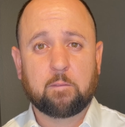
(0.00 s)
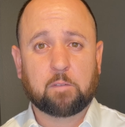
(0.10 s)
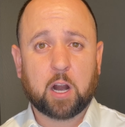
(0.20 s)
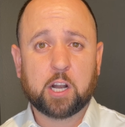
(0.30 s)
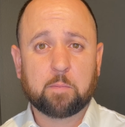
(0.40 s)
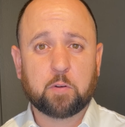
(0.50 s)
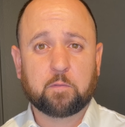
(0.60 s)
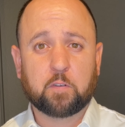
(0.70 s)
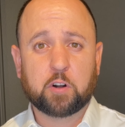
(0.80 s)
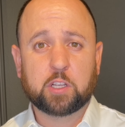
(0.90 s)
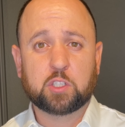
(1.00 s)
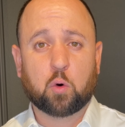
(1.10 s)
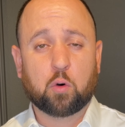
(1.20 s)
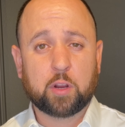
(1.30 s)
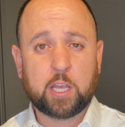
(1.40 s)
Firing up your furnace
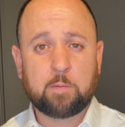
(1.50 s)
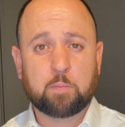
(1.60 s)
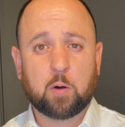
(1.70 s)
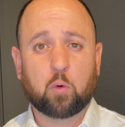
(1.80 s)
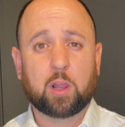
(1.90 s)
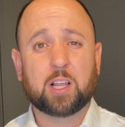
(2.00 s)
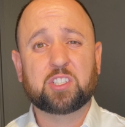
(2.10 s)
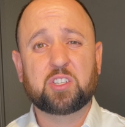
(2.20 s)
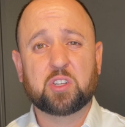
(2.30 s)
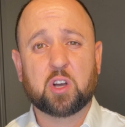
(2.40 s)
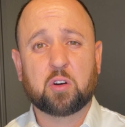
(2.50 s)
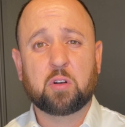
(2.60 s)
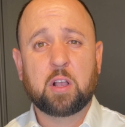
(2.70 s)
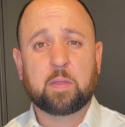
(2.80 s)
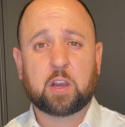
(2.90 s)
or heat pump will let you
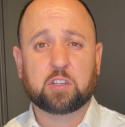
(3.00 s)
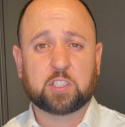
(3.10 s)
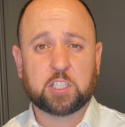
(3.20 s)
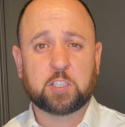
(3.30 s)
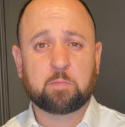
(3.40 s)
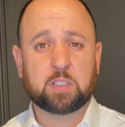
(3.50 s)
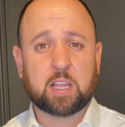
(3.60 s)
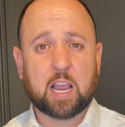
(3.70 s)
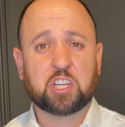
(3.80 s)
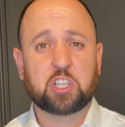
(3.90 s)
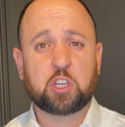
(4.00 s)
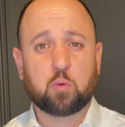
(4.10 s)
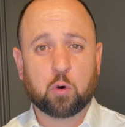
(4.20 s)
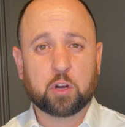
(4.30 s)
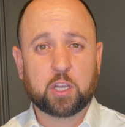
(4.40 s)
know that your system is actually
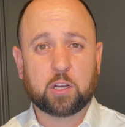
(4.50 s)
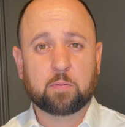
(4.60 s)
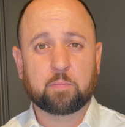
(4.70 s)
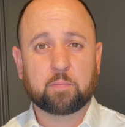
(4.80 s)
working.